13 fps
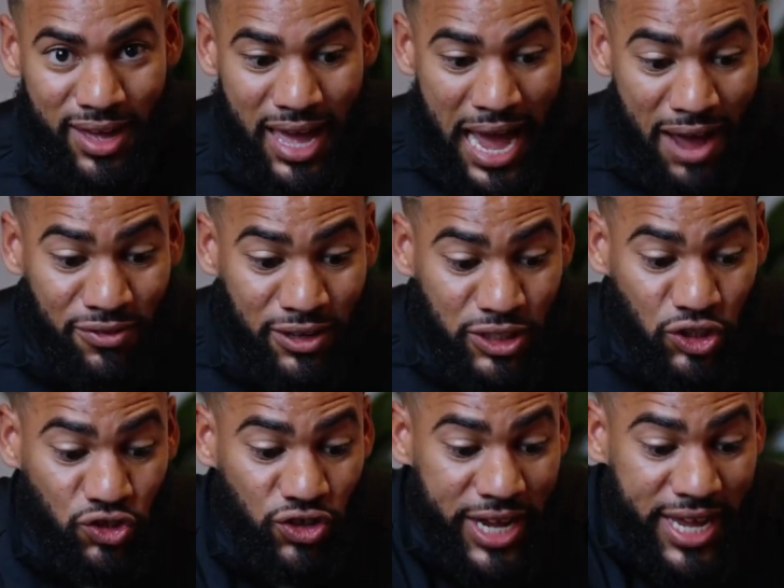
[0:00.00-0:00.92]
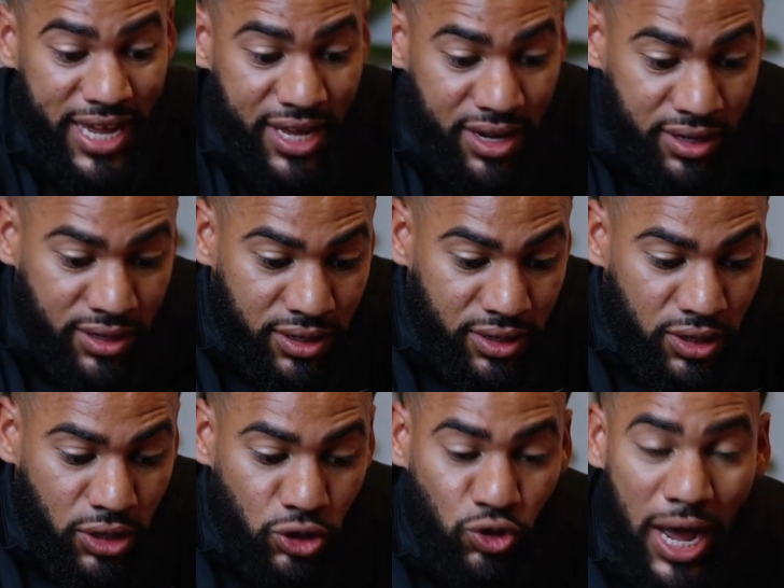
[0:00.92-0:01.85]
Have the train
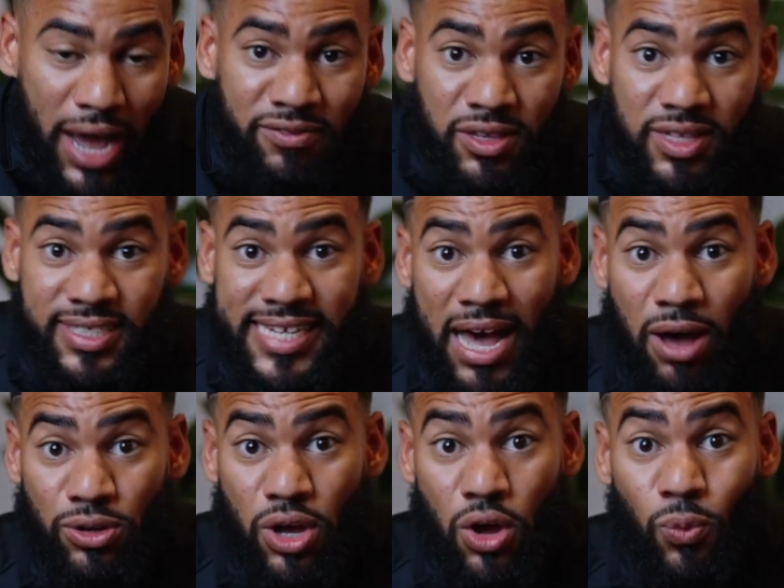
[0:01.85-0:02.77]
drive to the sound.